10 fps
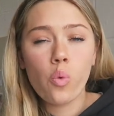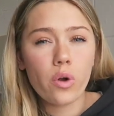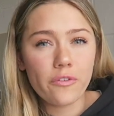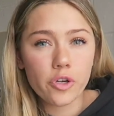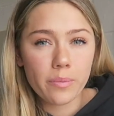
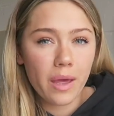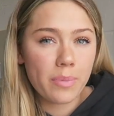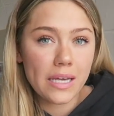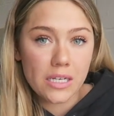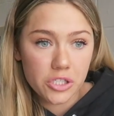whatever you
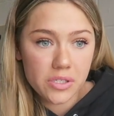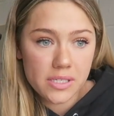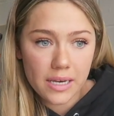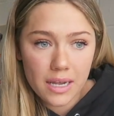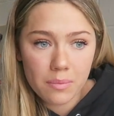may be
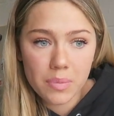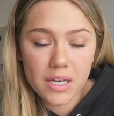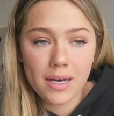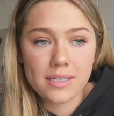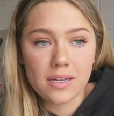interested in,
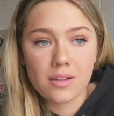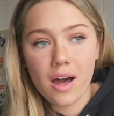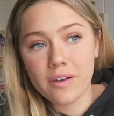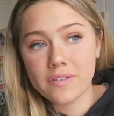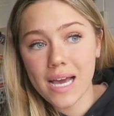because a
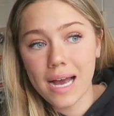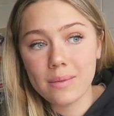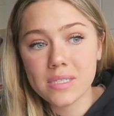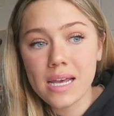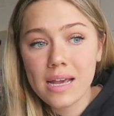lot of
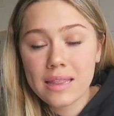times